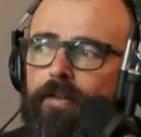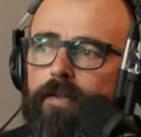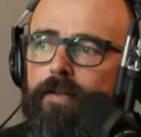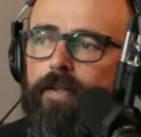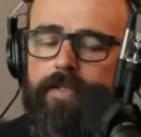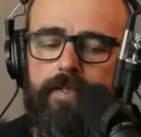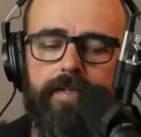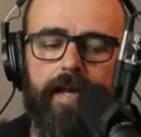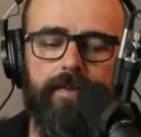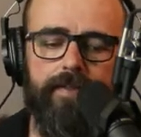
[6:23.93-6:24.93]
This
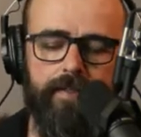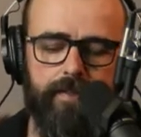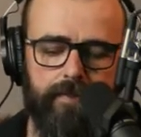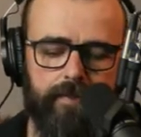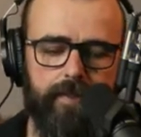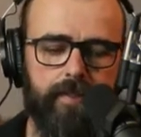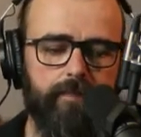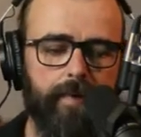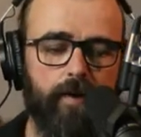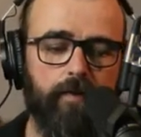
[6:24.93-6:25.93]
is
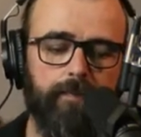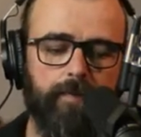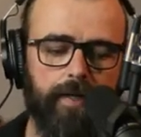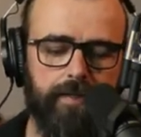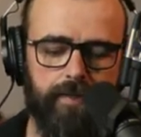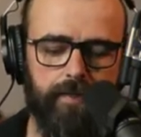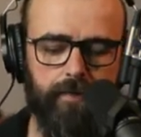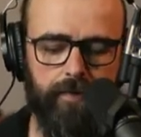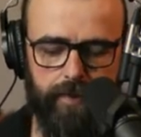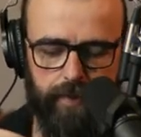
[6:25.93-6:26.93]
my own impression.
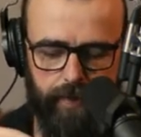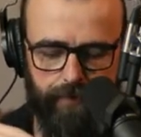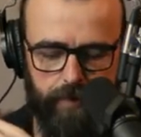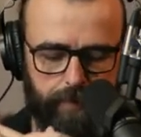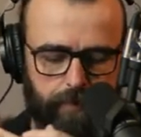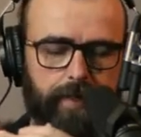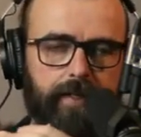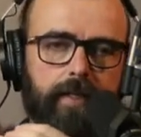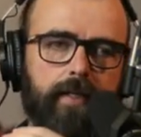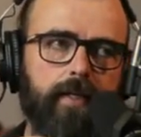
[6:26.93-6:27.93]
So there's a difference
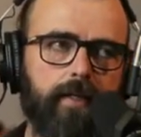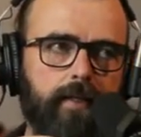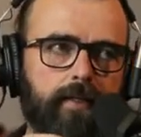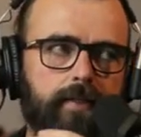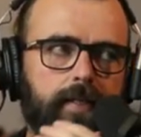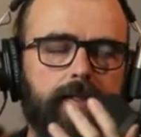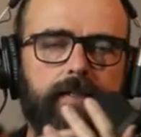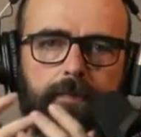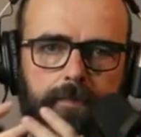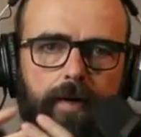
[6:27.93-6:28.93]
between intent
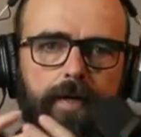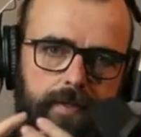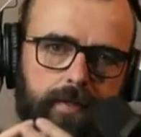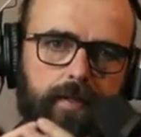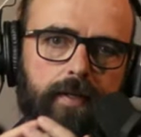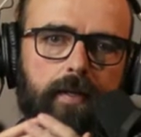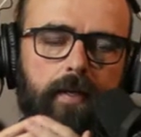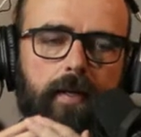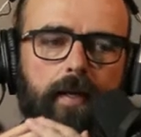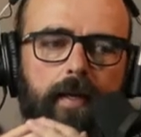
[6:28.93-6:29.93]
and impression.
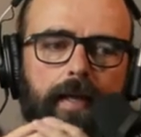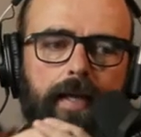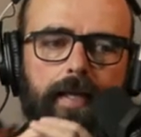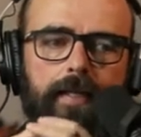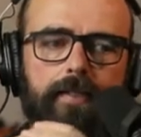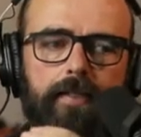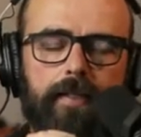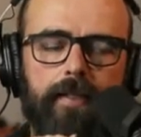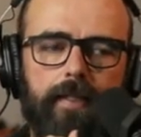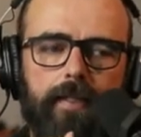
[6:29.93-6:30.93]
And
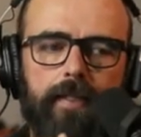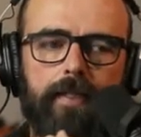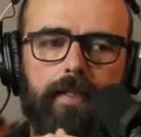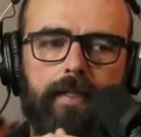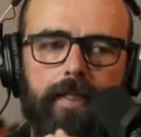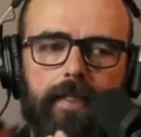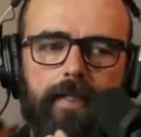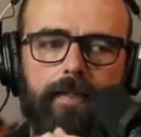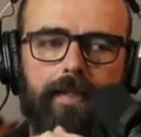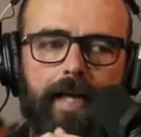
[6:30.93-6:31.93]

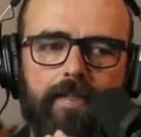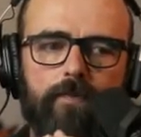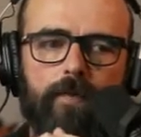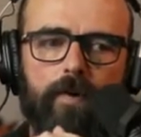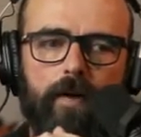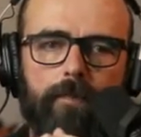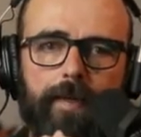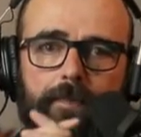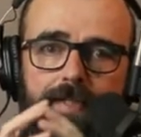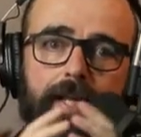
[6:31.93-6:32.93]
that's where a
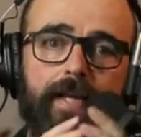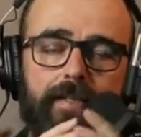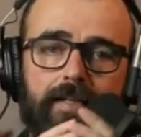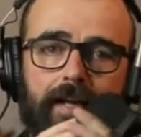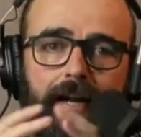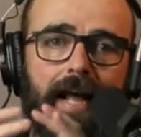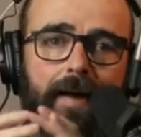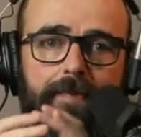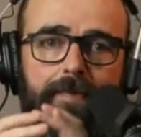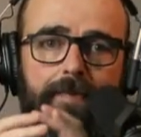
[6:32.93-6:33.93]
big mistake that kind of
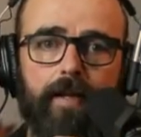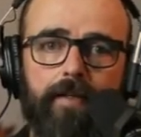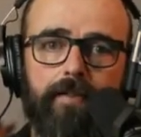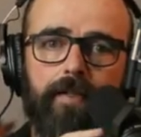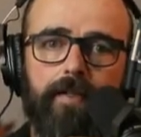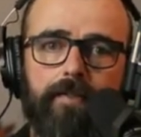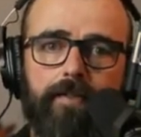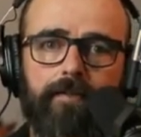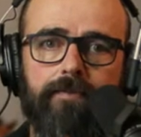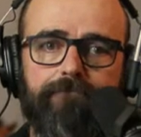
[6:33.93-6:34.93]
happens a lot
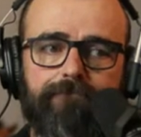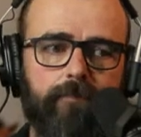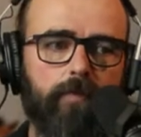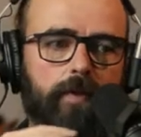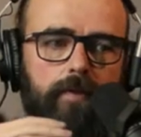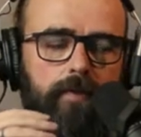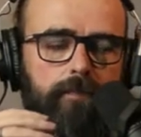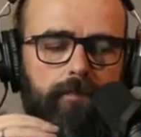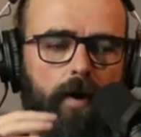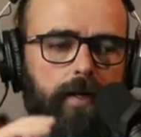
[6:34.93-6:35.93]
on what,
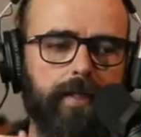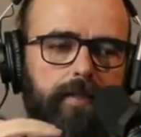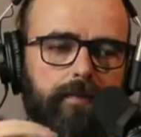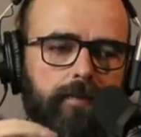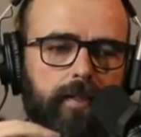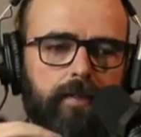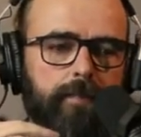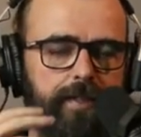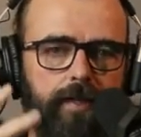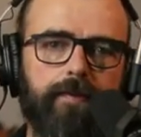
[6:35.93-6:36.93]
marketing
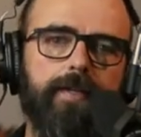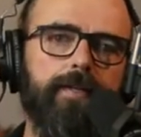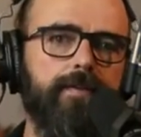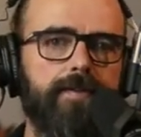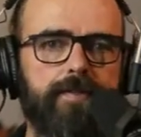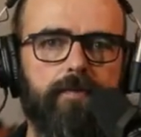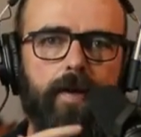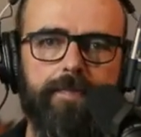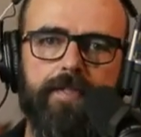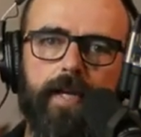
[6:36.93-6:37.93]
materials or
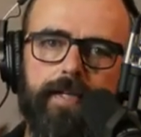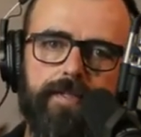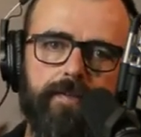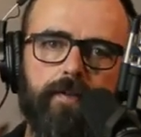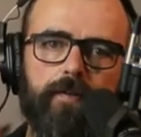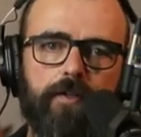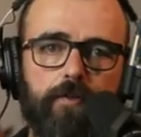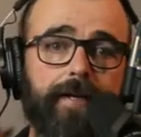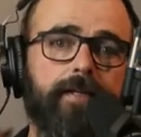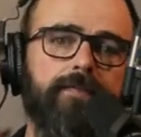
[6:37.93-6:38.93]
websites or
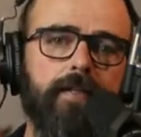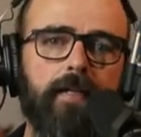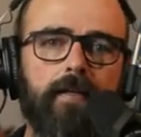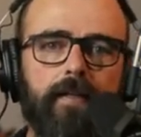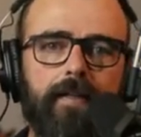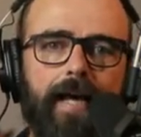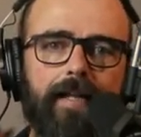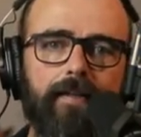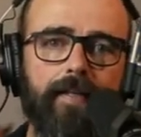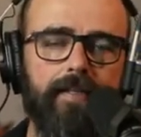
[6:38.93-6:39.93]
creative,
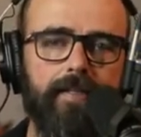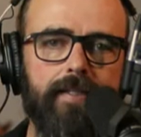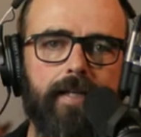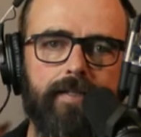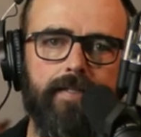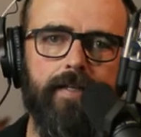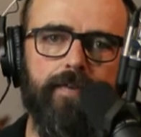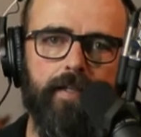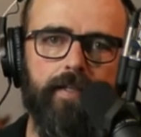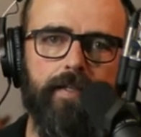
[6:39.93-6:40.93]
that the intent is
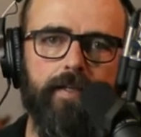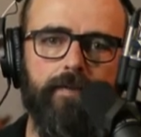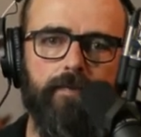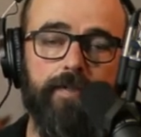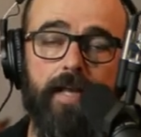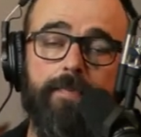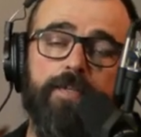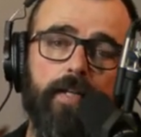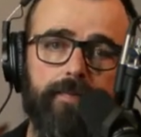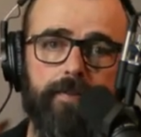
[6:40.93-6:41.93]
different than the
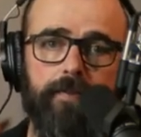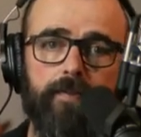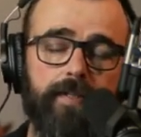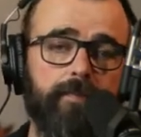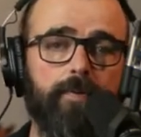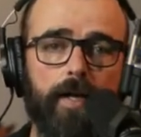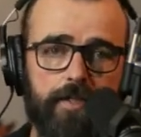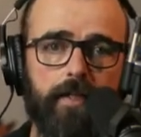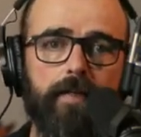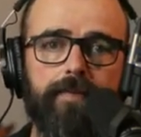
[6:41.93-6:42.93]
reception of it or the
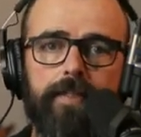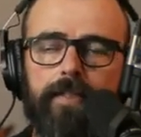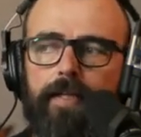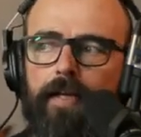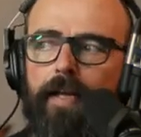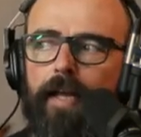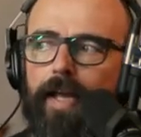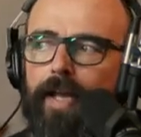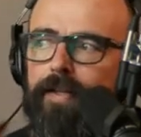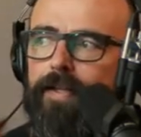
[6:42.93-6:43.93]
impression of it.
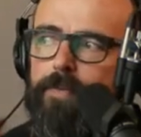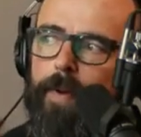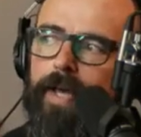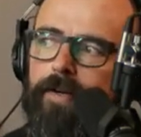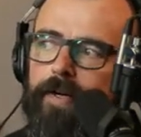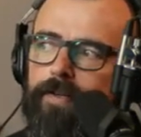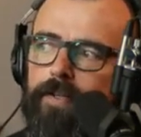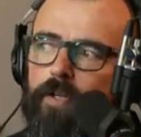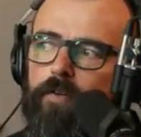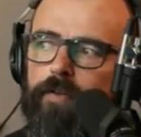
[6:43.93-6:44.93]
And this banner here, the
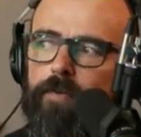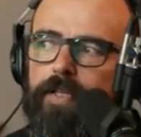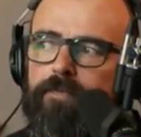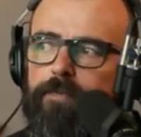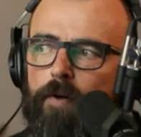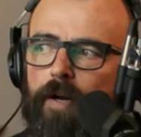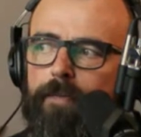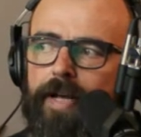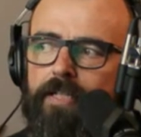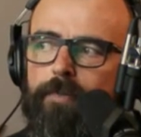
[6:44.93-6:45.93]
COVID relief
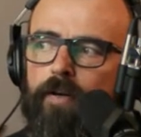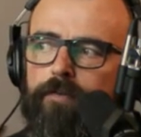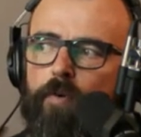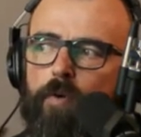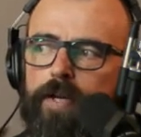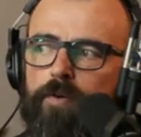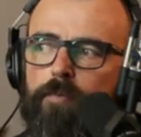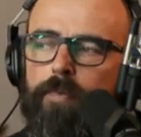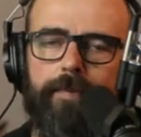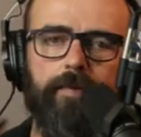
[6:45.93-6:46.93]
program, asks about our 4 equal
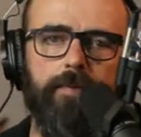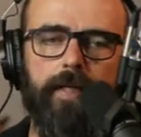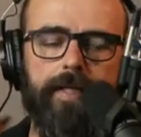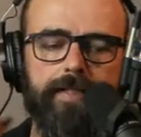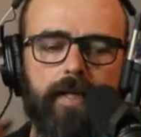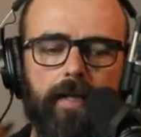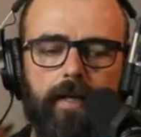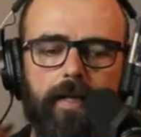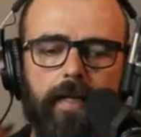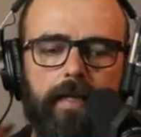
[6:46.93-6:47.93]
payment plans.
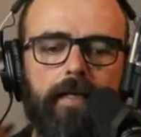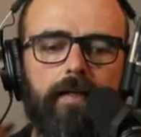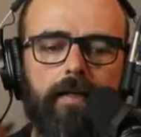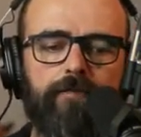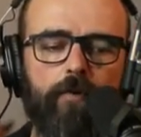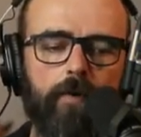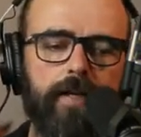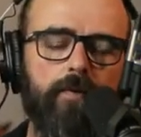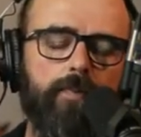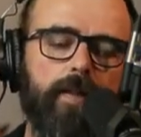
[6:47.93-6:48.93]
A 4
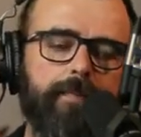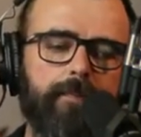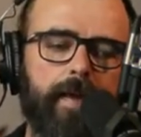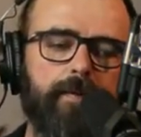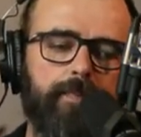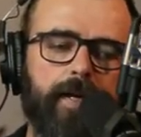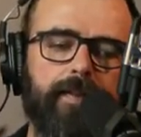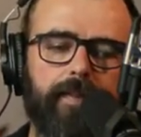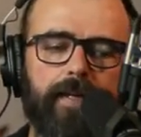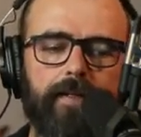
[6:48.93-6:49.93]
equal payment plan
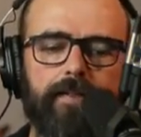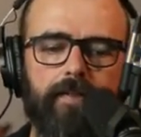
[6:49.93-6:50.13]
thing,